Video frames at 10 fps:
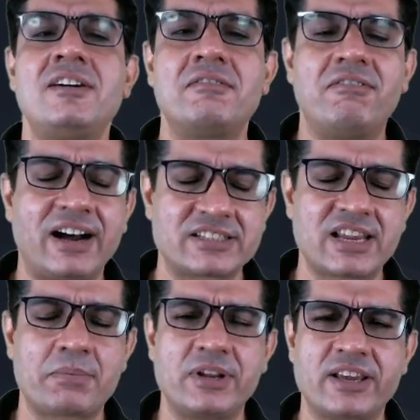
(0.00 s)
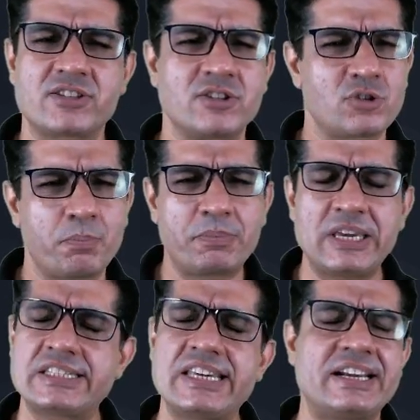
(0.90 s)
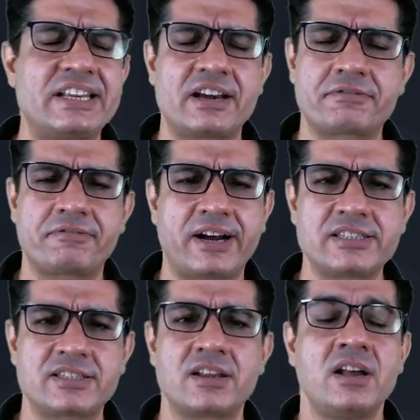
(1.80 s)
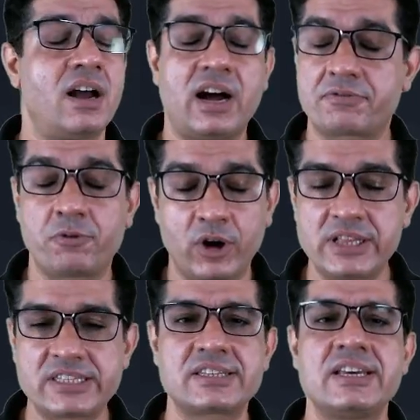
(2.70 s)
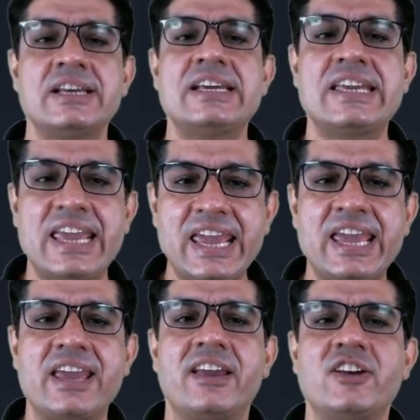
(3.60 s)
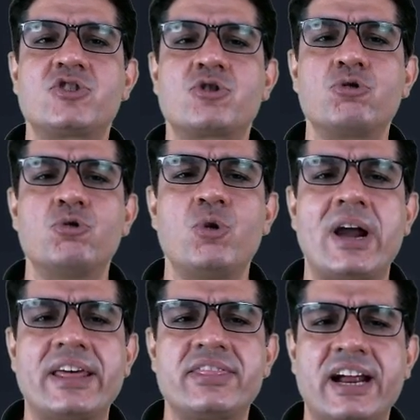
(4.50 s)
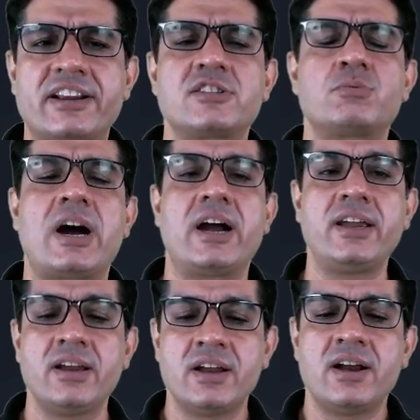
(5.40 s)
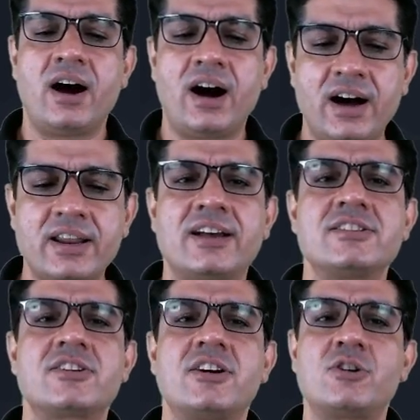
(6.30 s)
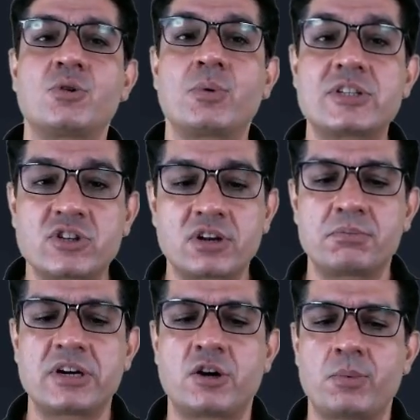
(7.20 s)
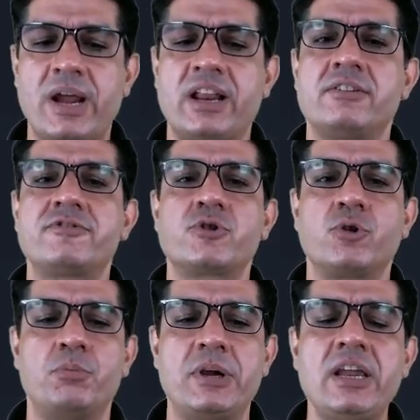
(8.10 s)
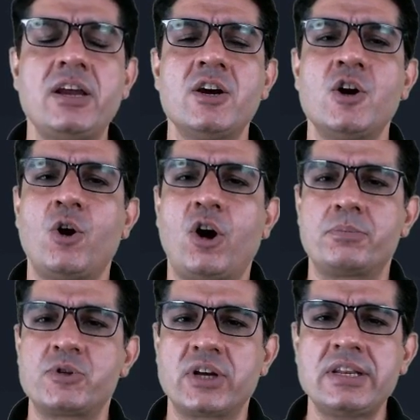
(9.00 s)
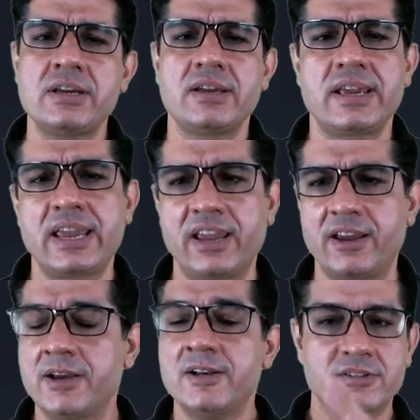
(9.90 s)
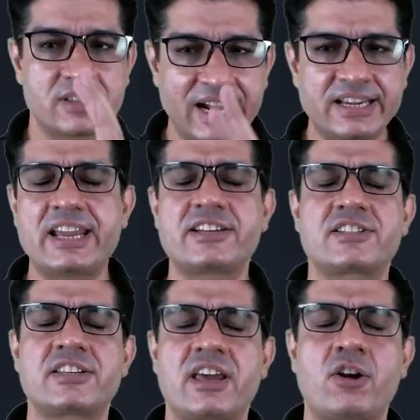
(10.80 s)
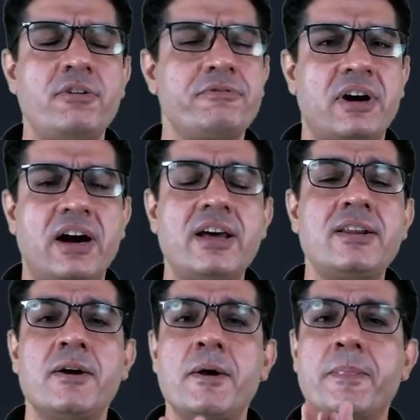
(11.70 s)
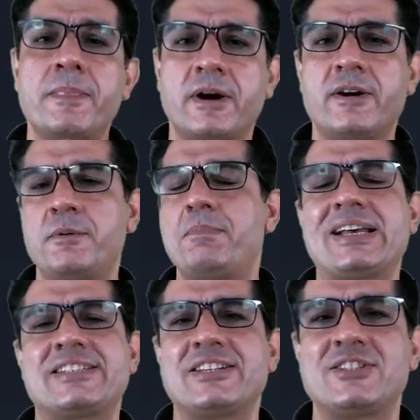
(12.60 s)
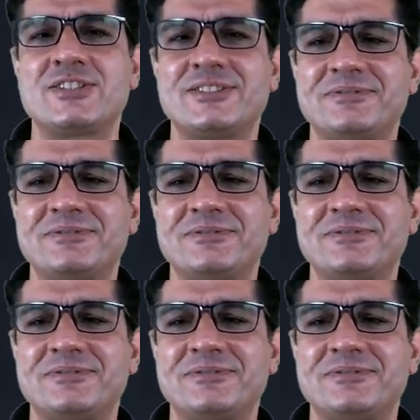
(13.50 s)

vast applications. So B, C, and D are false. A is true, and that is why our answer to question number 12 should be option A. So that takes care of our third passage.